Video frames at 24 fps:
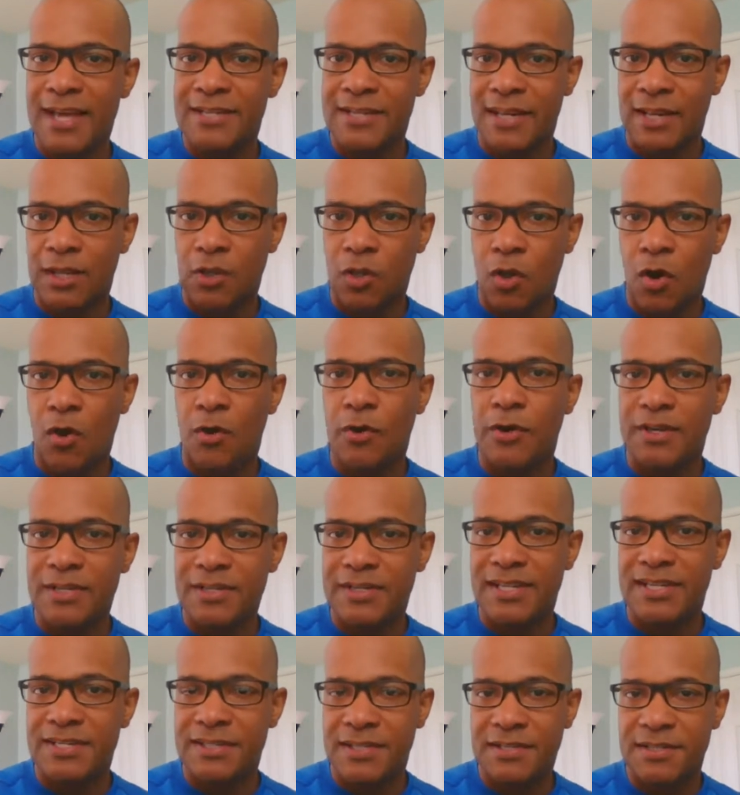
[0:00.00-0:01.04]
has a longer
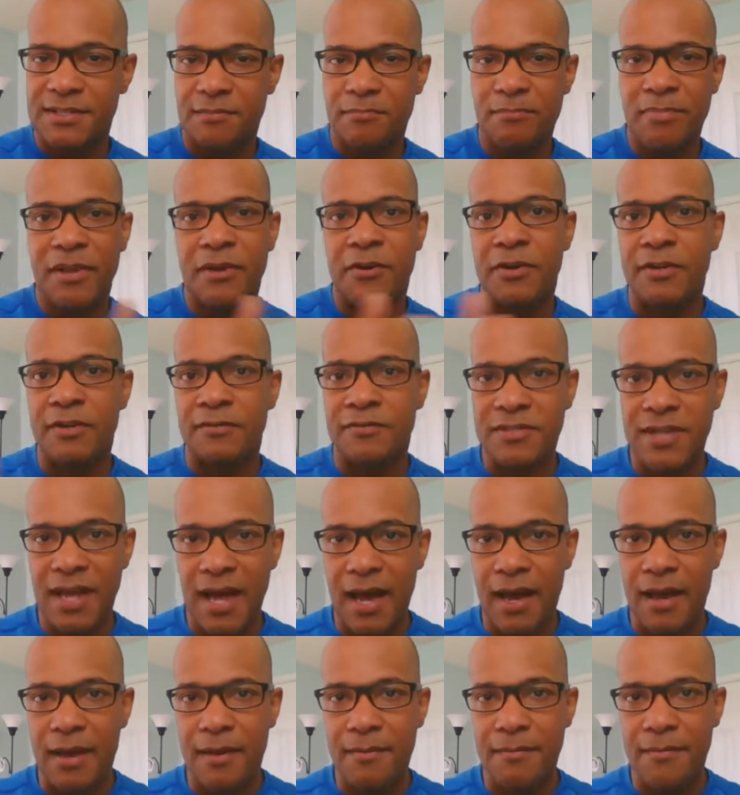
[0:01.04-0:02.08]
distance and period of
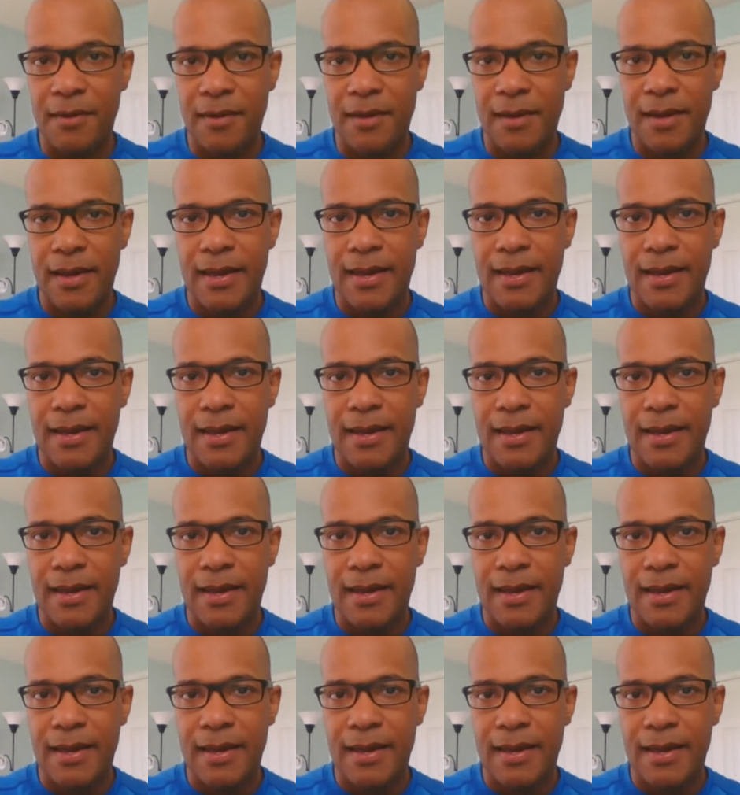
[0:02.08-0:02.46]
time